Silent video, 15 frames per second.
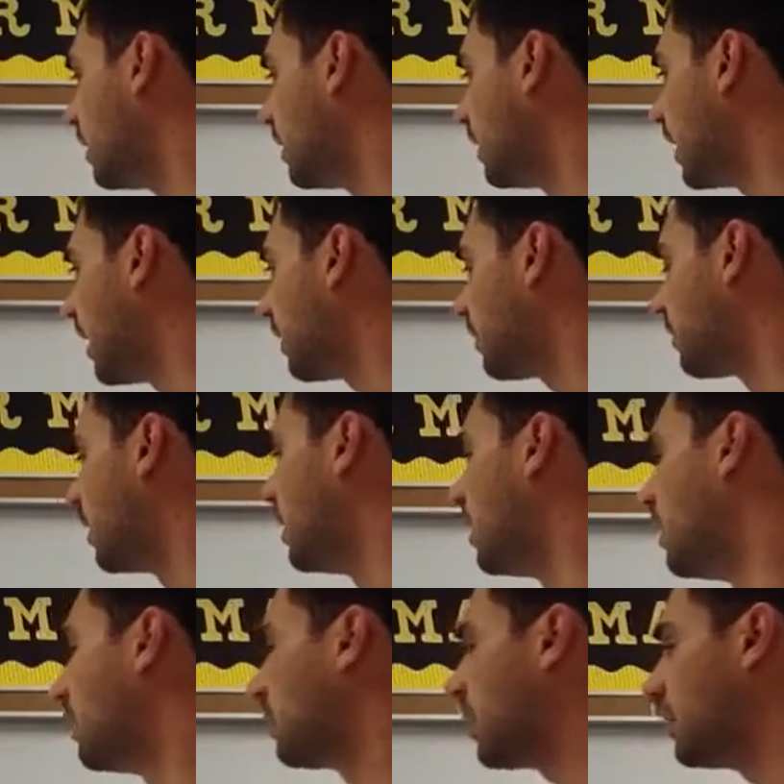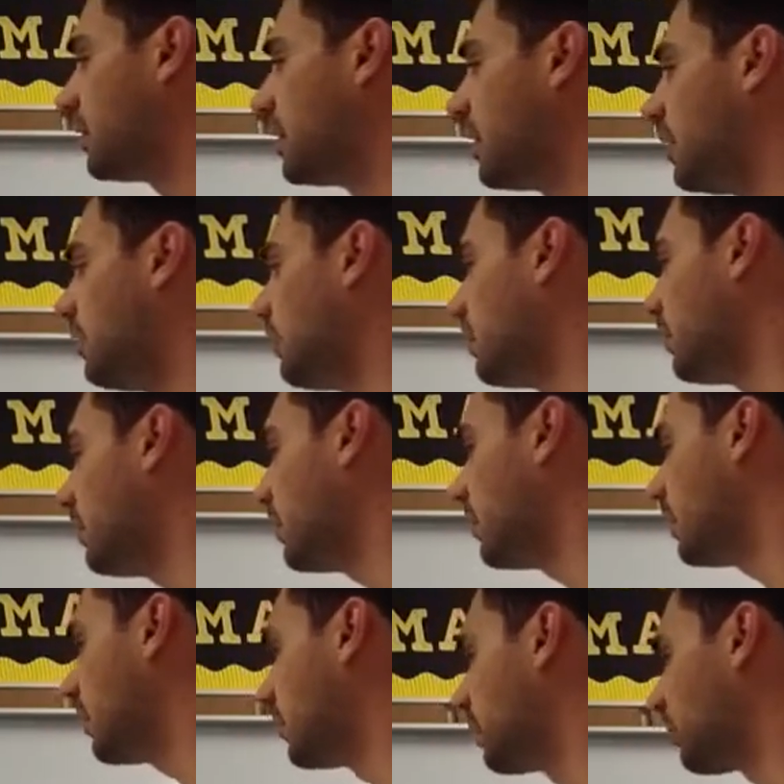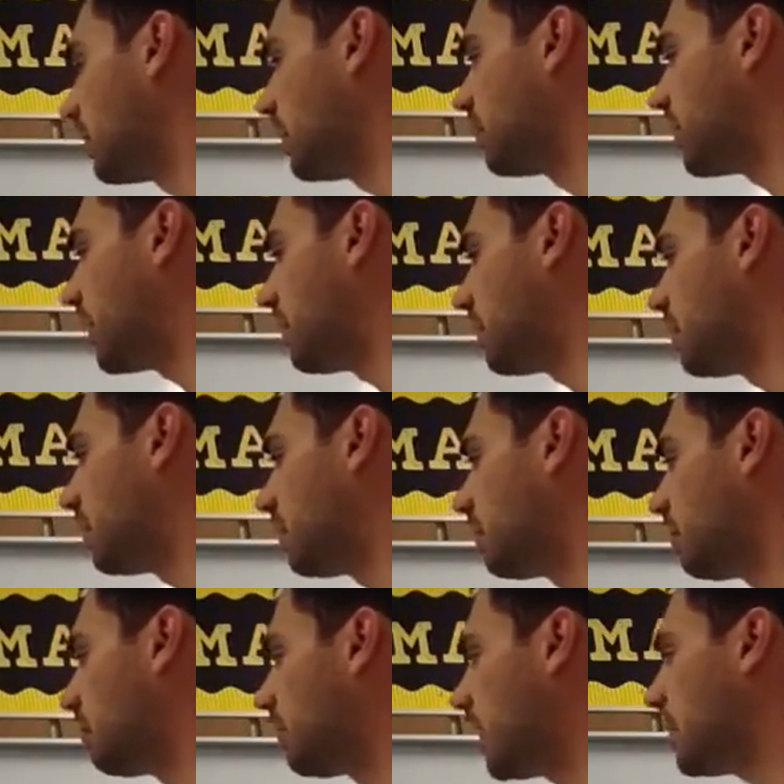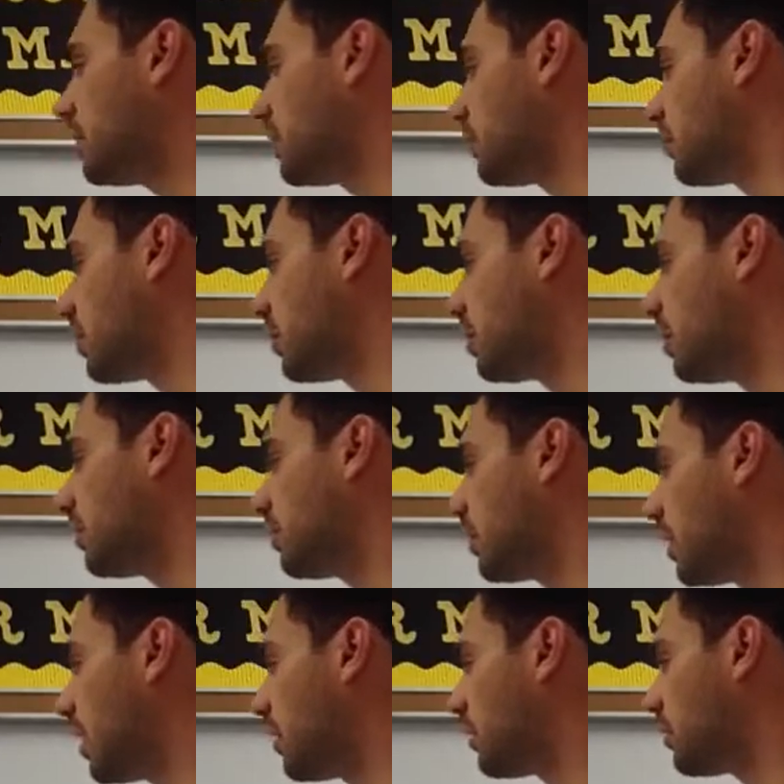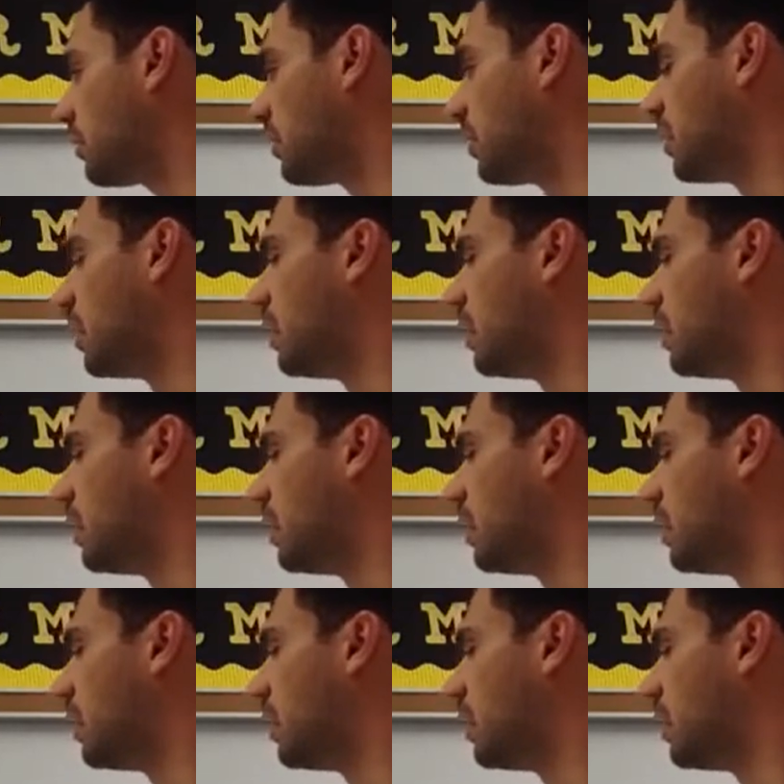Yes. 17 and 37, they're relatively close together.